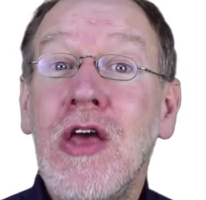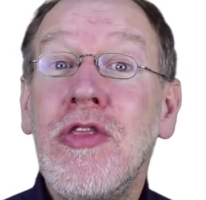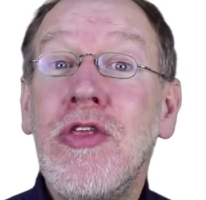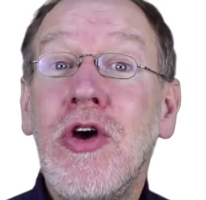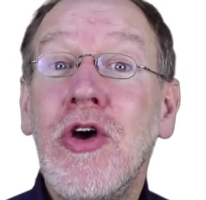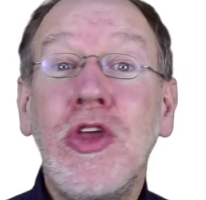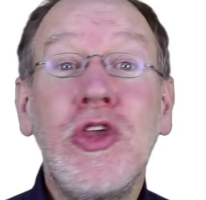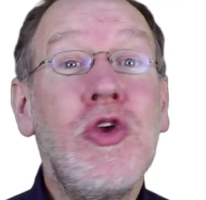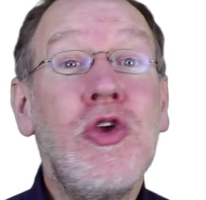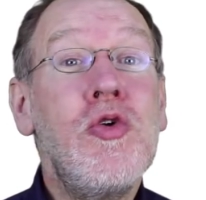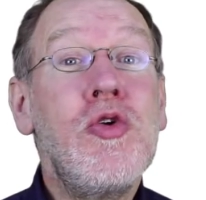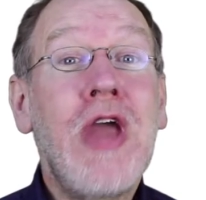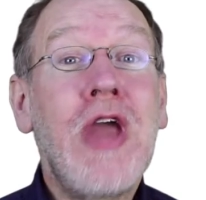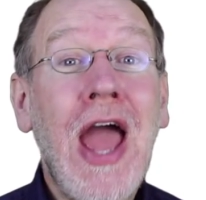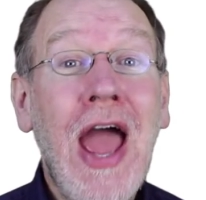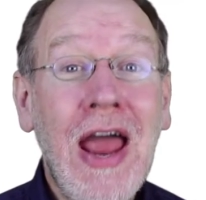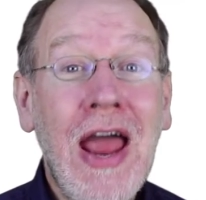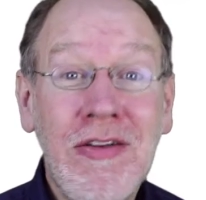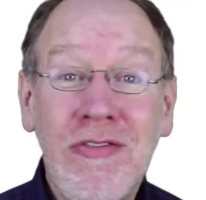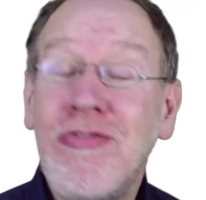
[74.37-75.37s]
that you
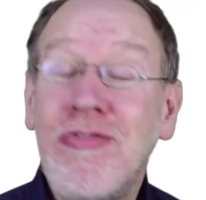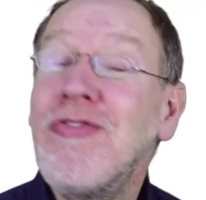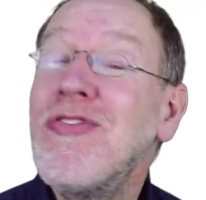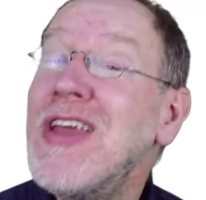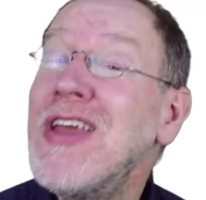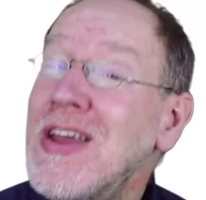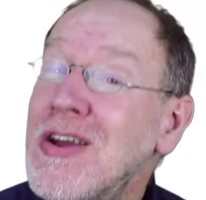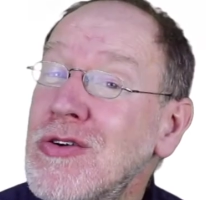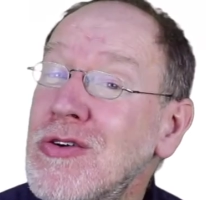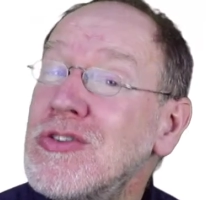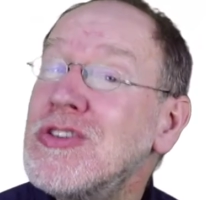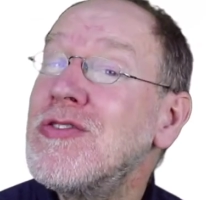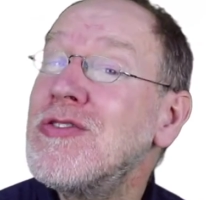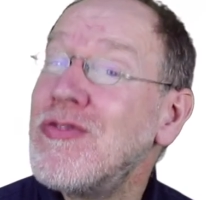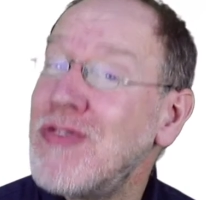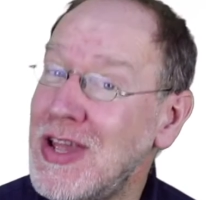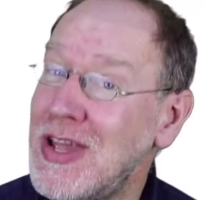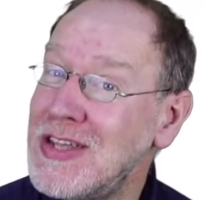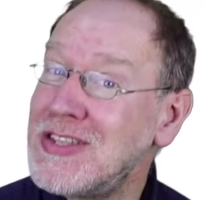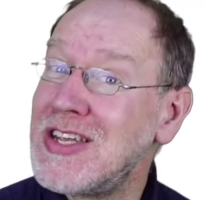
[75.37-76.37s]
can feel
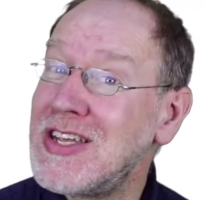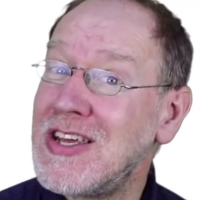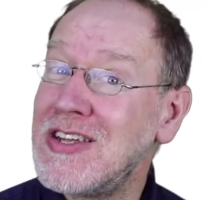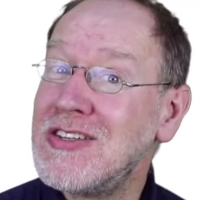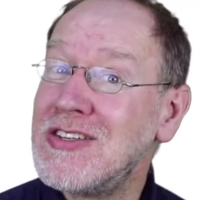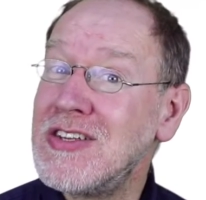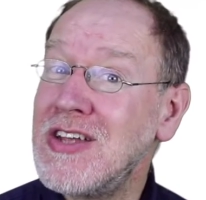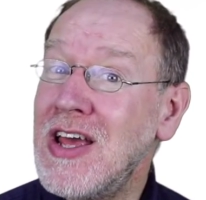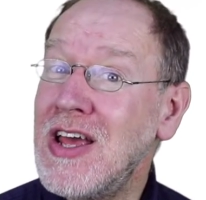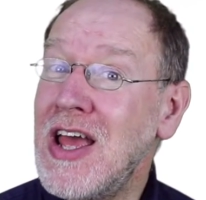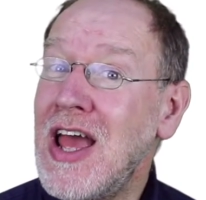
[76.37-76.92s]
defeated.